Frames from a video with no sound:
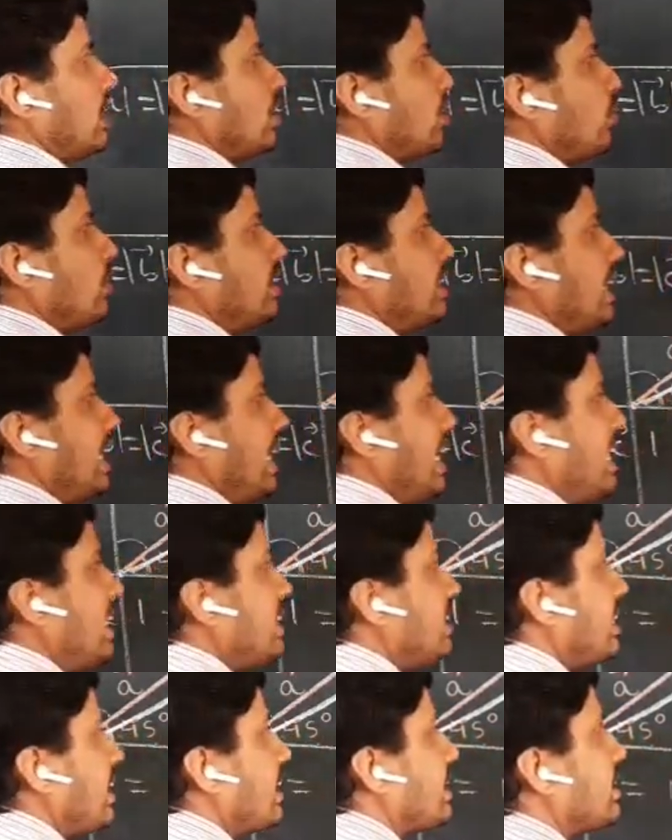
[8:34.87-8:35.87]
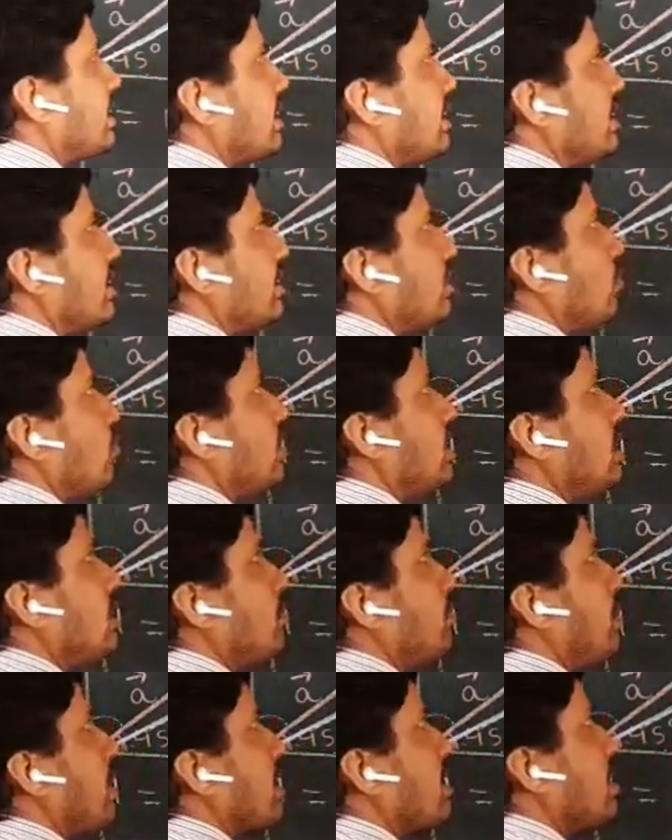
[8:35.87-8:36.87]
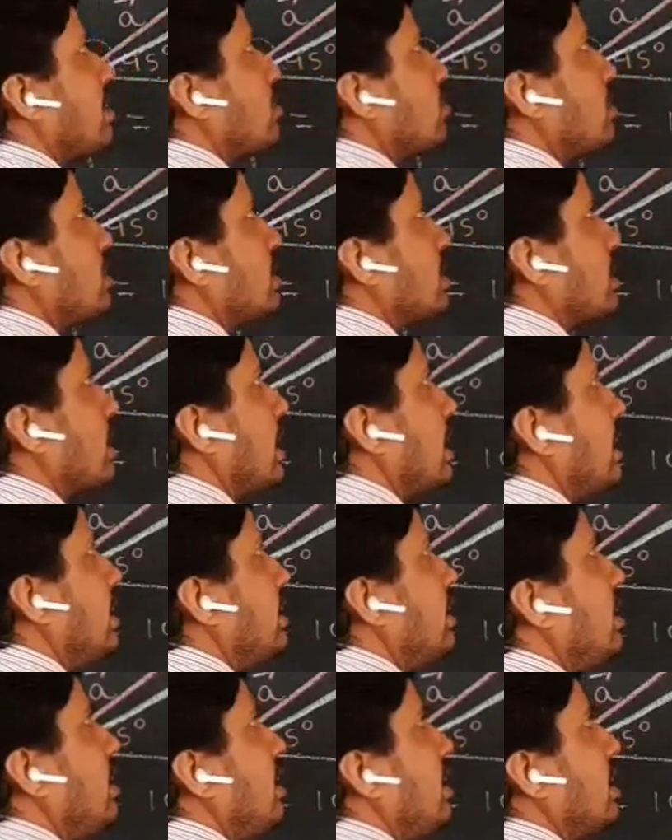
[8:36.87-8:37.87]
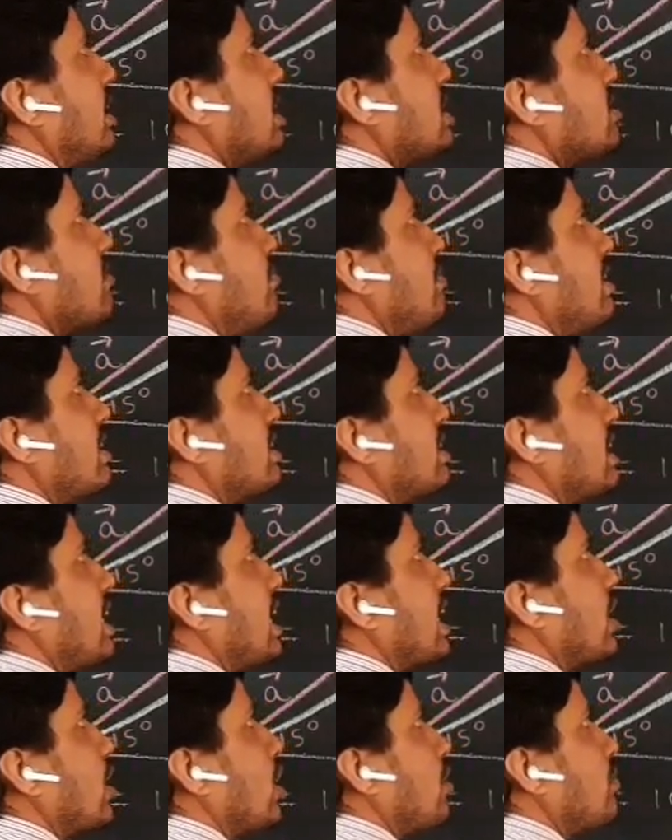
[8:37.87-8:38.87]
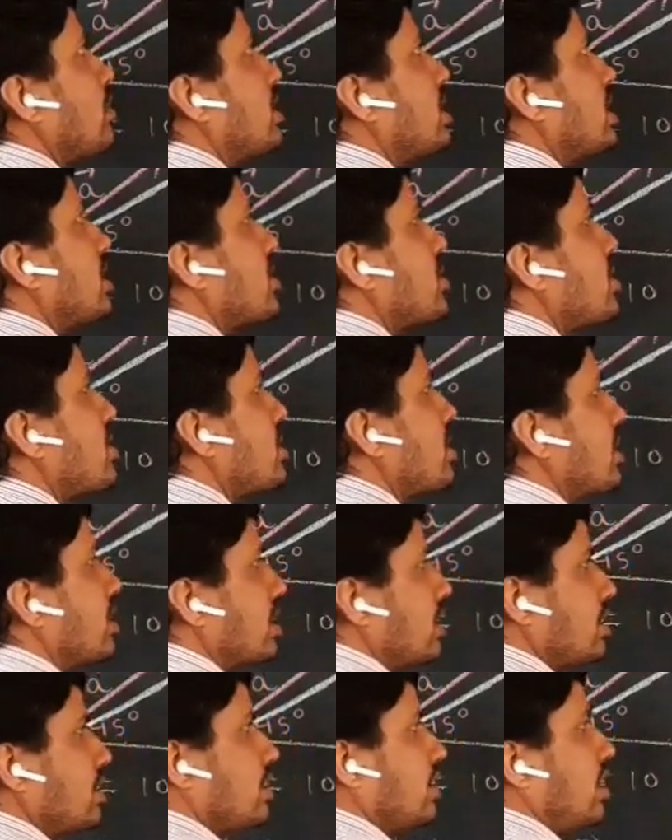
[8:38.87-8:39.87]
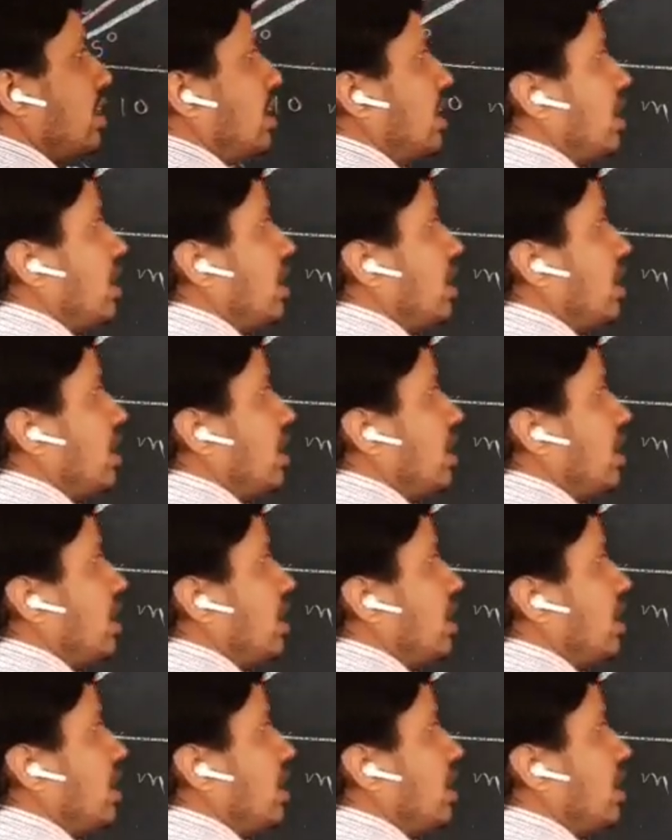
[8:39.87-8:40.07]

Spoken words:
Now with x-axis, which is parallel to this line, it makes an angle of 60 degrees.